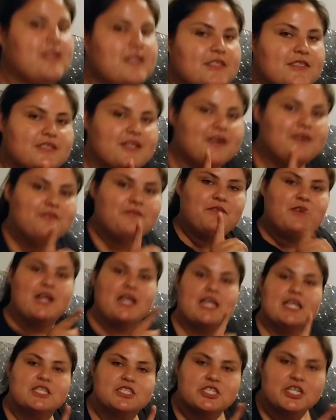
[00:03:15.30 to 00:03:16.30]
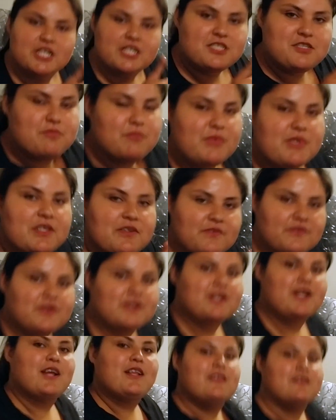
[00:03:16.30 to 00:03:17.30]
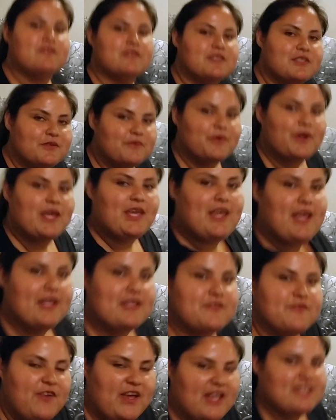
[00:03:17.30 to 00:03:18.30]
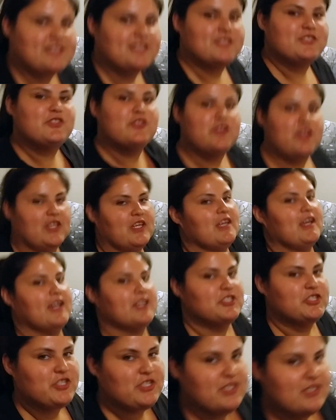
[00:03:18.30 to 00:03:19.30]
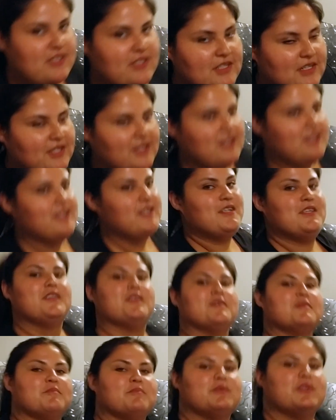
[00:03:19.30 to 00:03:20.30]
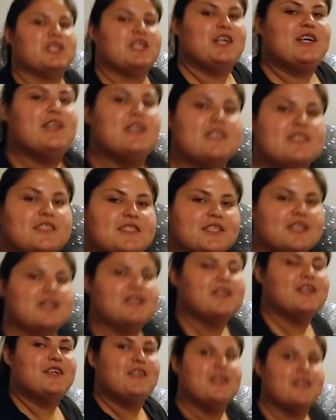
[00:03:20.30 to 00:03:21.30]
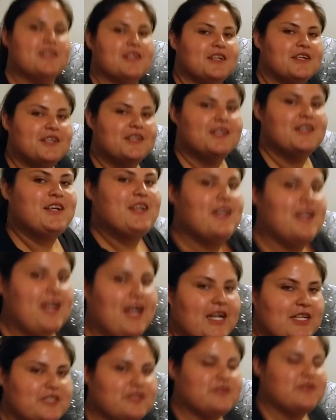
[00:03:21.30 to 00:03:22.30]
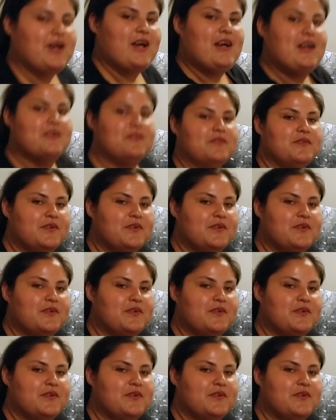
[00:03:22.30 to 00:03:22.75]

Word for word: don't fucking judge me for not losing weight as fast as you think I should, because I do have